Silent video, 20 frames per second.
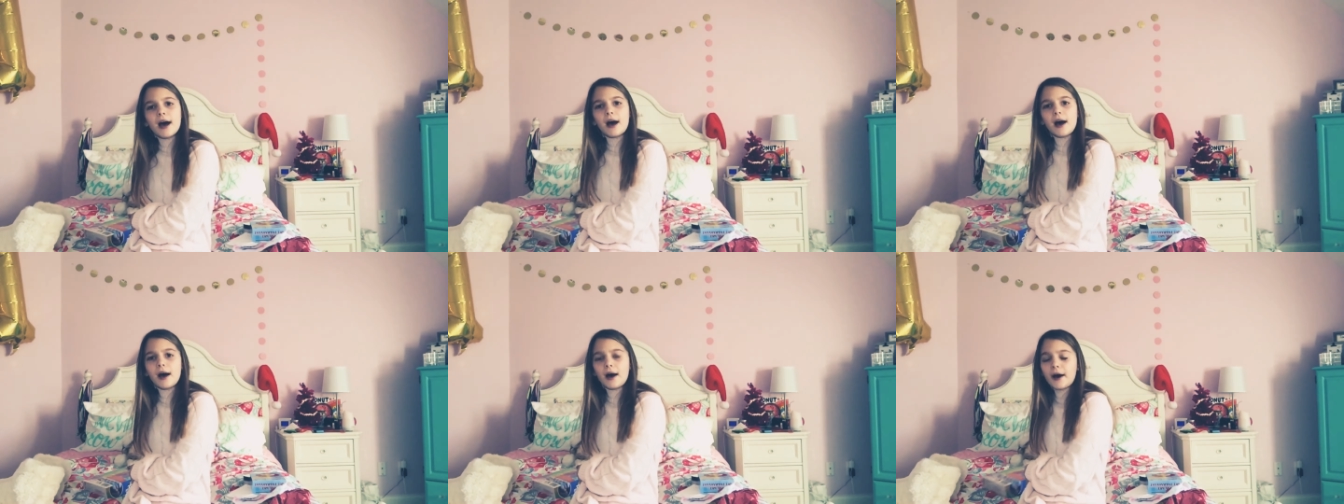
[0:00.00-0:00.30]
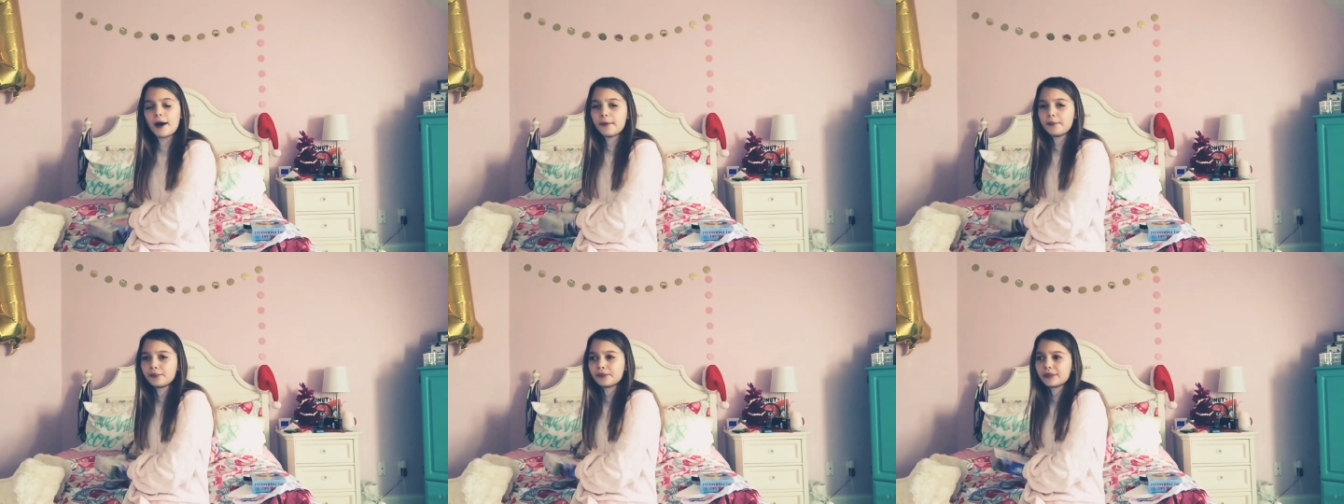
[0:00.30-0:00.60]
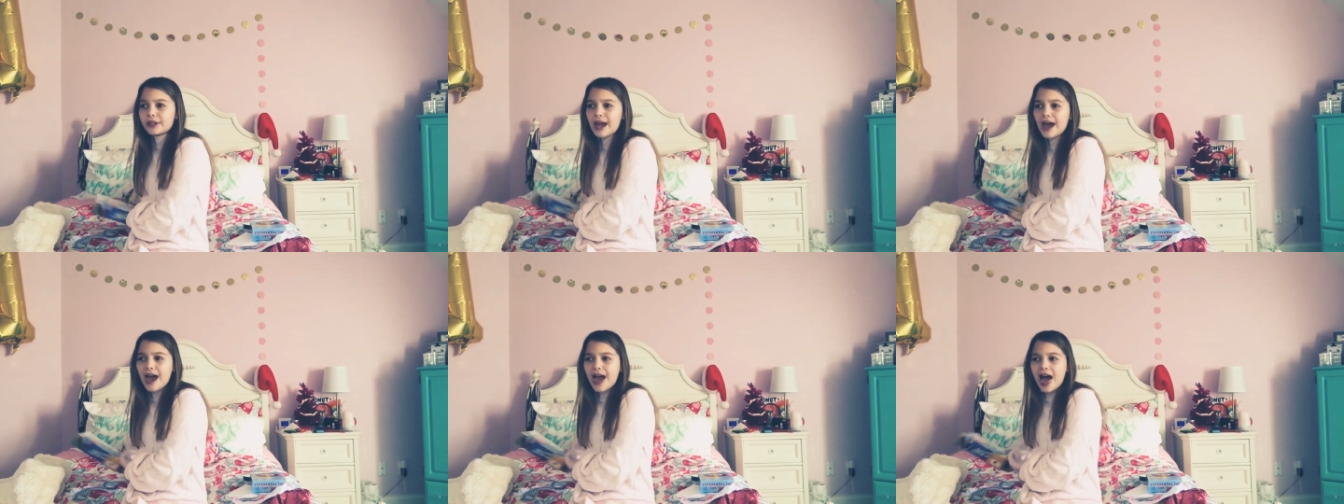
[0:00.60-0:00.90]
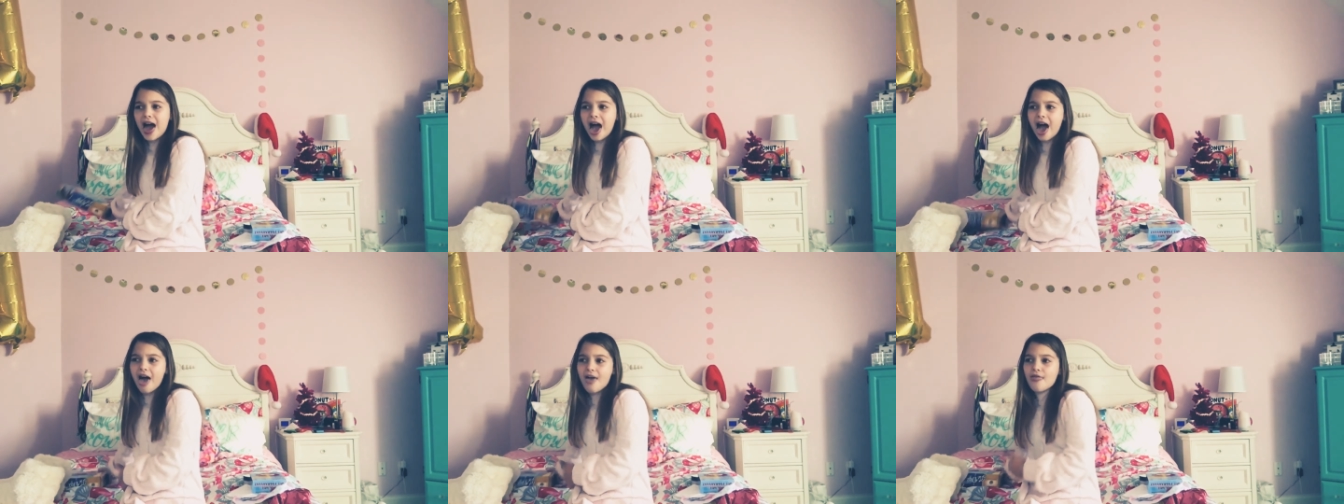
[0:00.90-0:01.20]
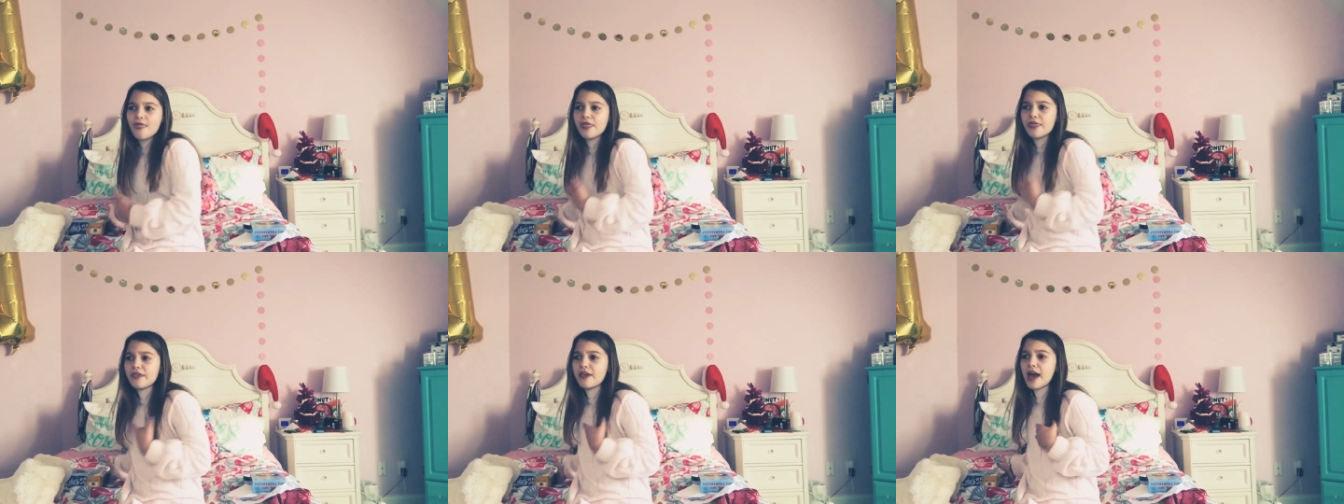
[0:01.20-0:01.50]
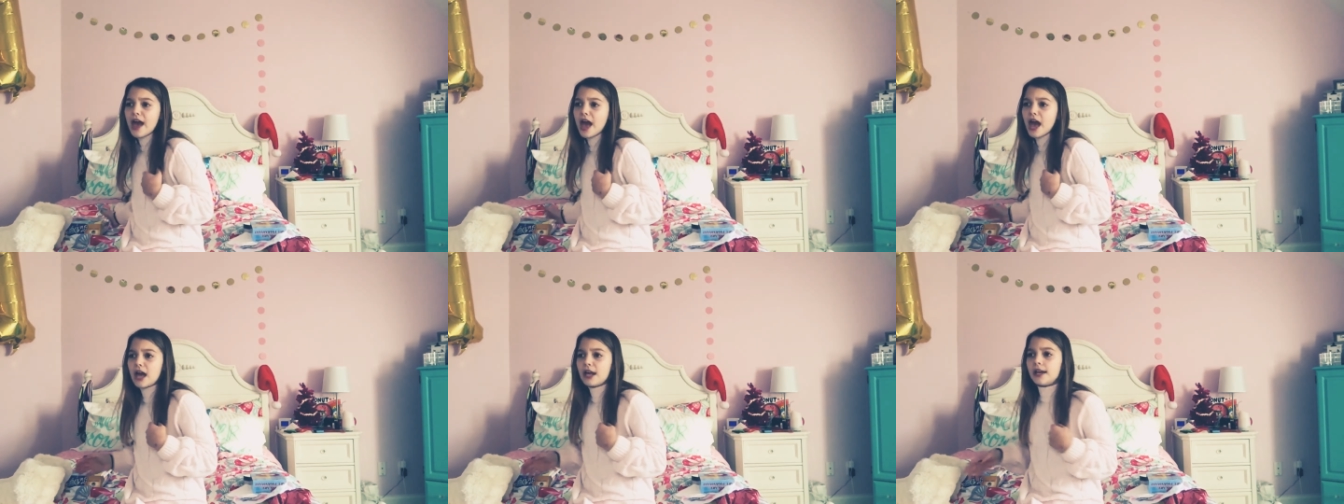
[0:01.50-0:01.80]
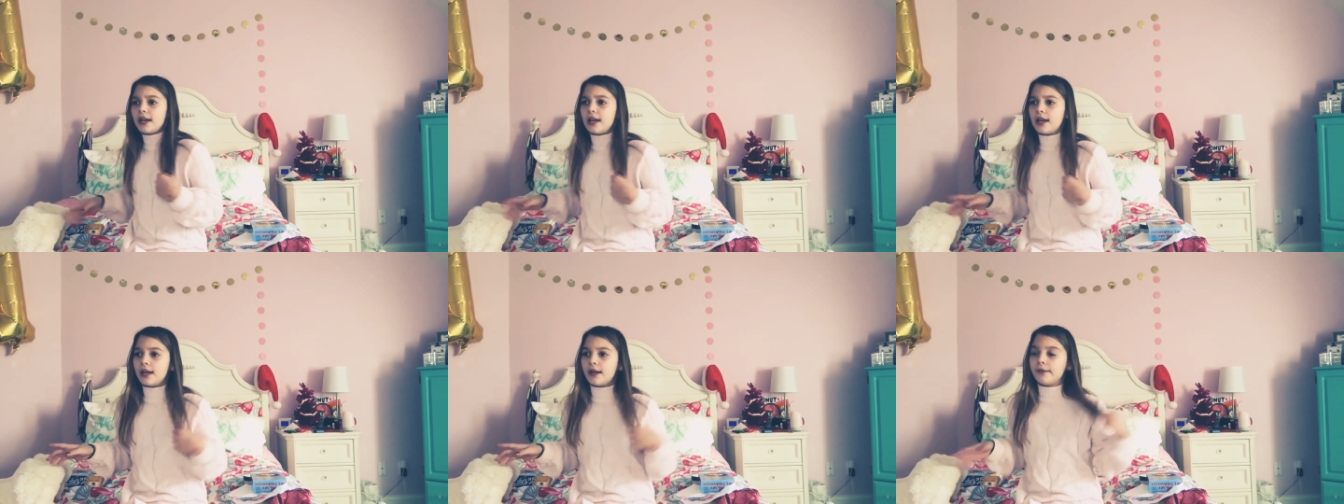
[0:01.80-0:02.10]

um, and then